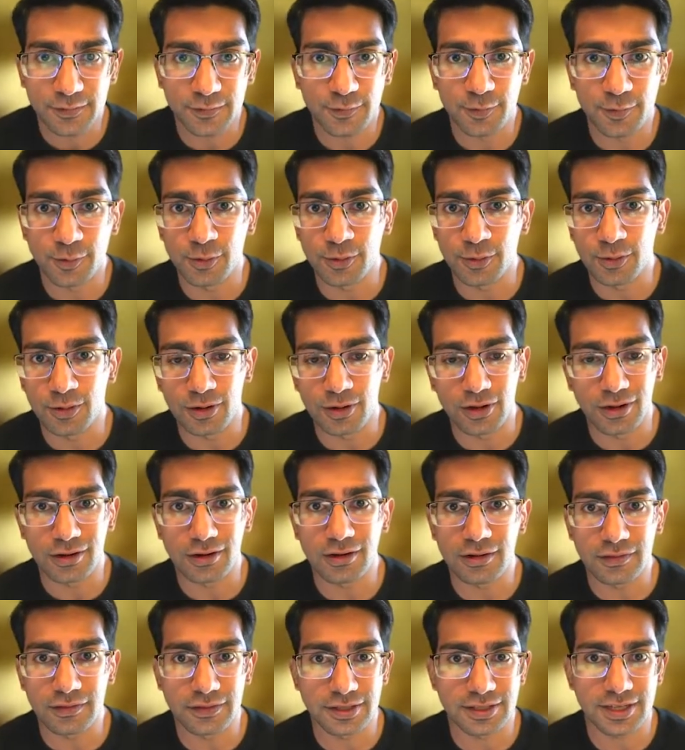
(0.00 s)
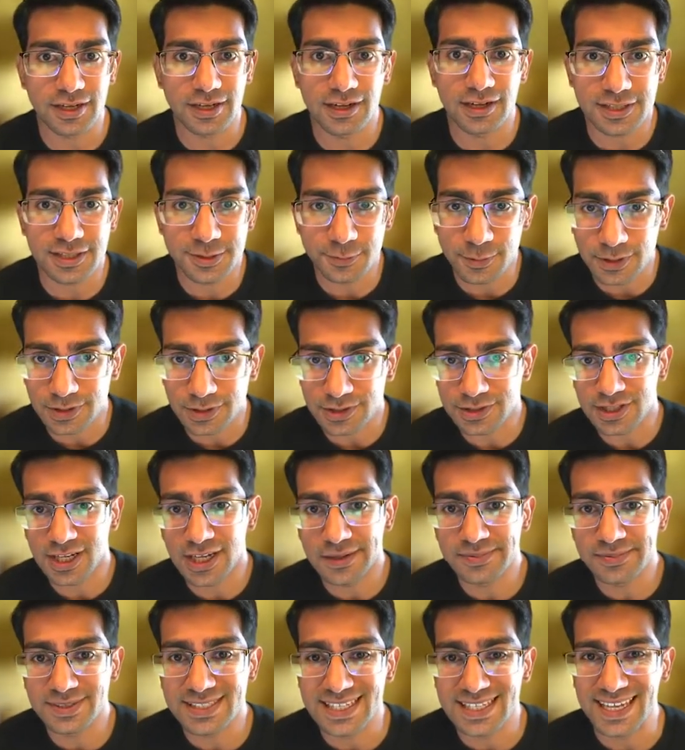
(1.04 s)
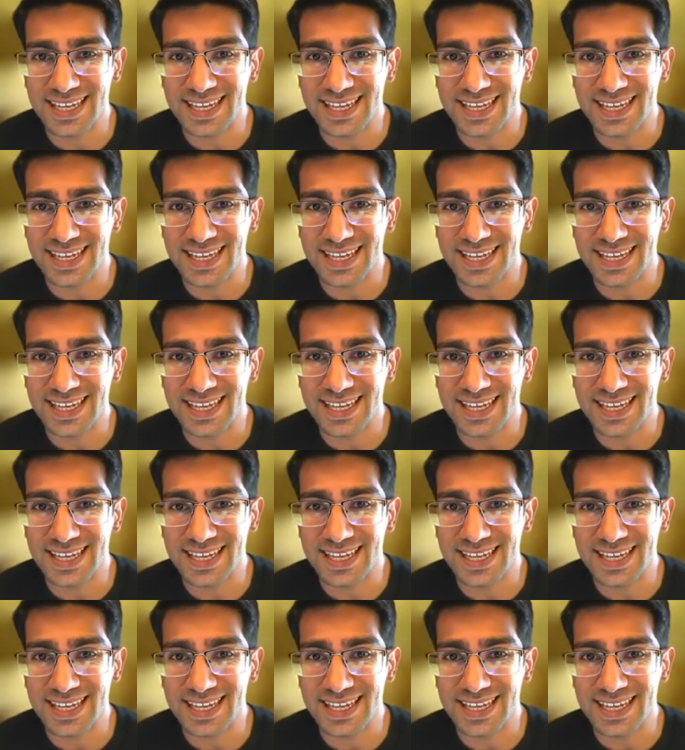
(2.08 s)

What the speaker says: for all the talks, workshops,